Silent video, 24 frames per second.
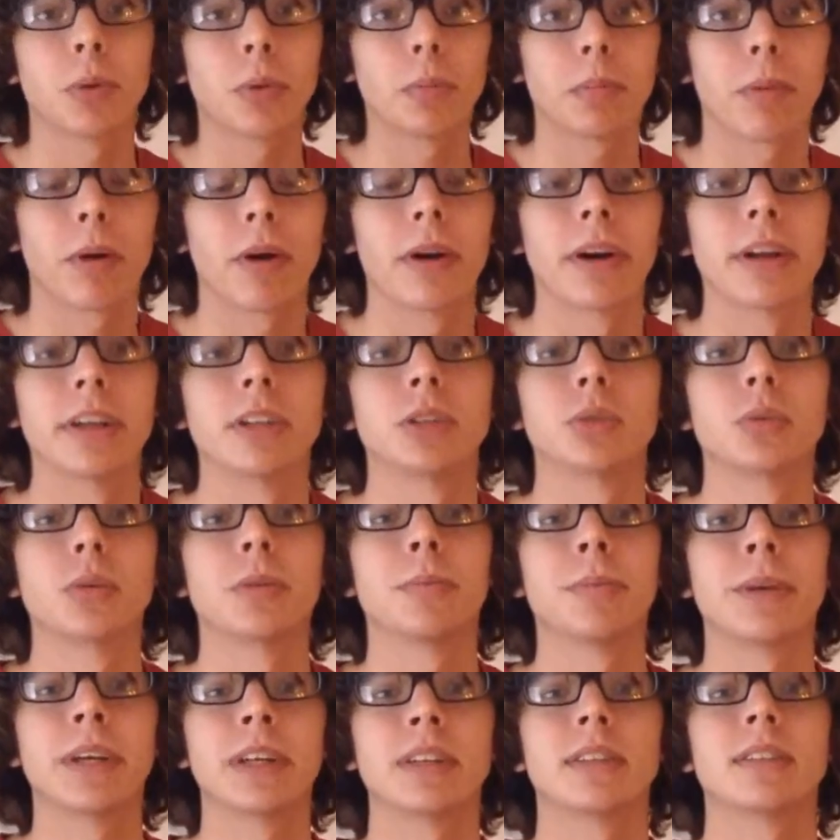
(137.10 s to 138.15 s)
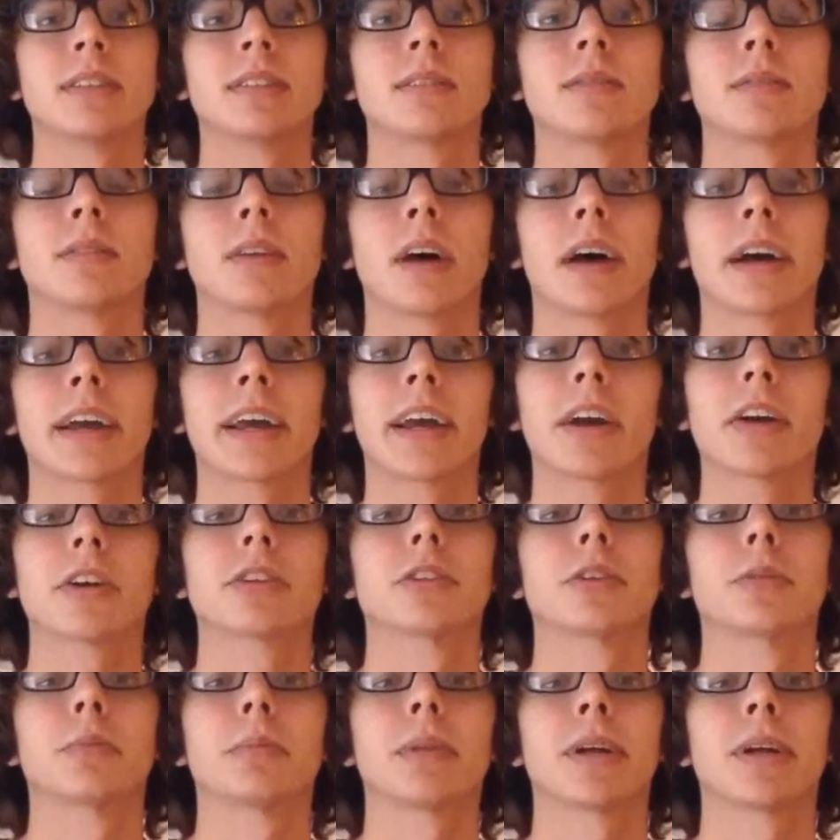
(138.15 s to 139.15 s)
pool parties, we meet a character